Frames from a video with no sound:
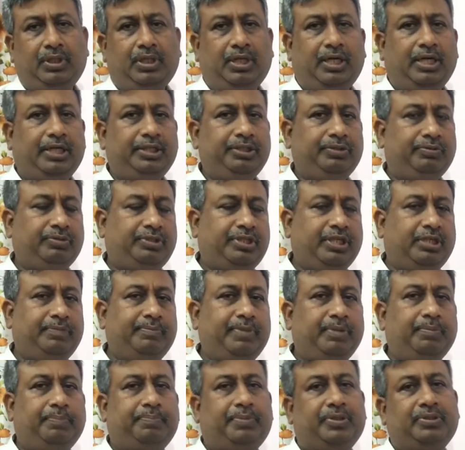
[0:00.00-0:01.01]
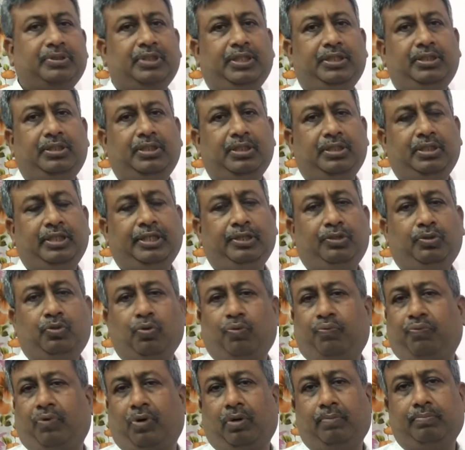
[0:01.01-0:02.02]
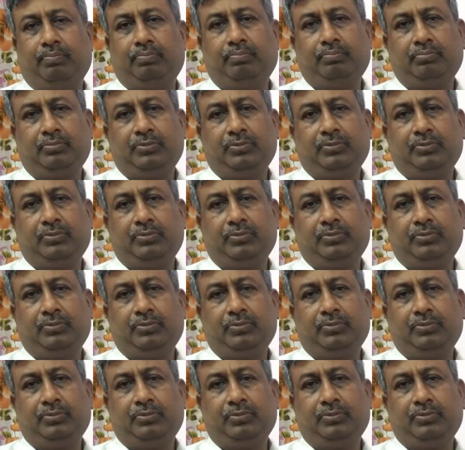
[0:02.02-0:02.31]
and nutrient may be present in two forms,